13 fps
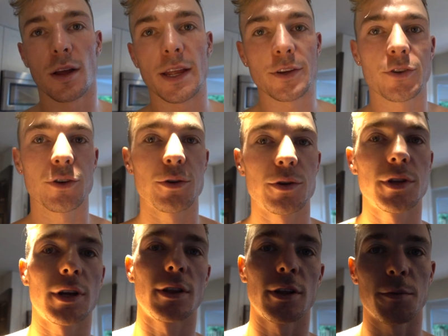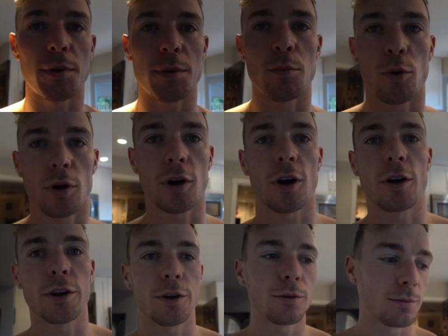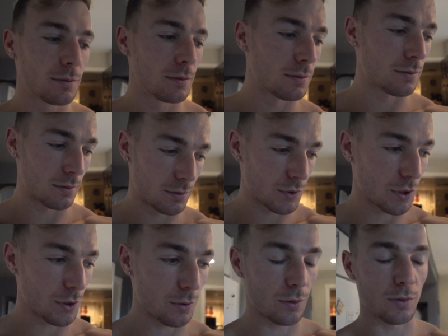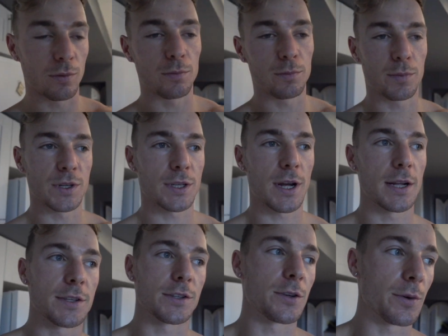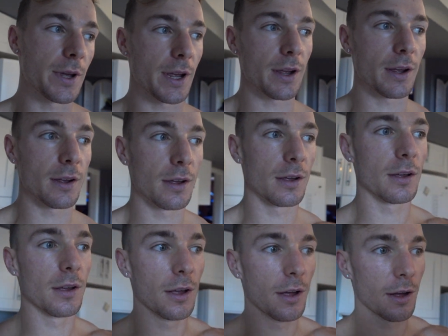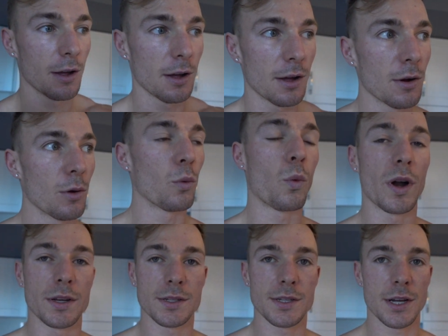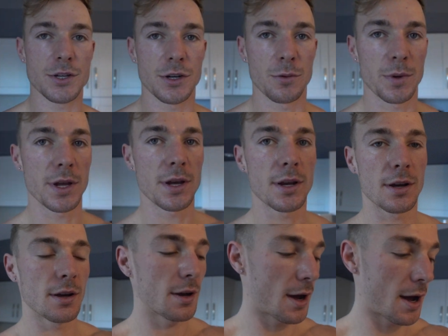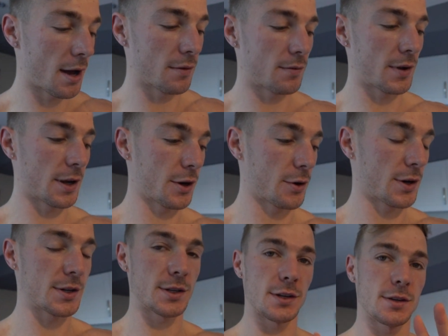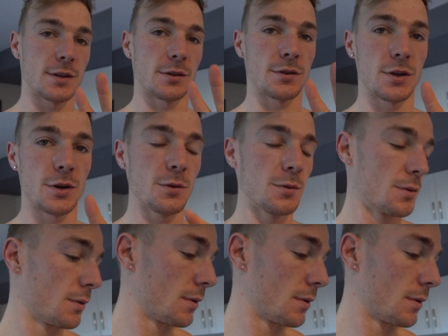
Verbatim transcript: introducing a little bit more cardio. So besides doing one session a week, I've increased it till two.